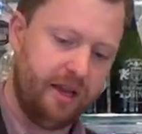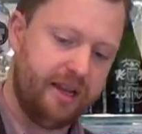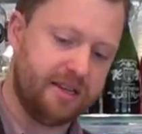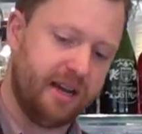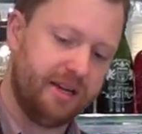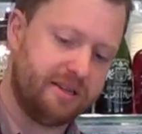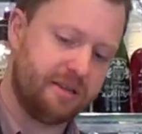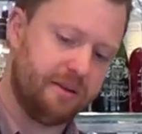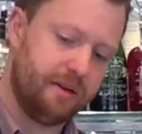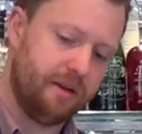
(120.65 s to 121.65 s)
is
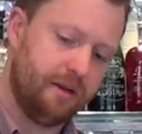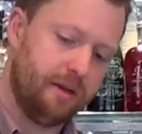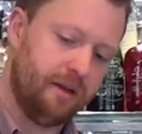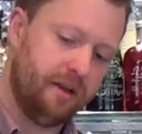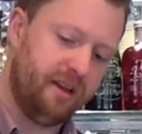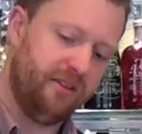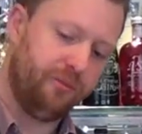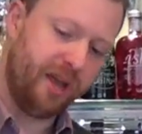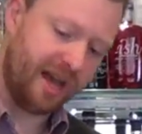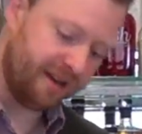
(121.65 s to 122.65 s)
ice.
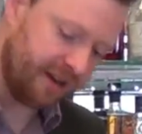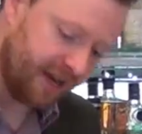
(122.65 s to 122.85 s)
If we add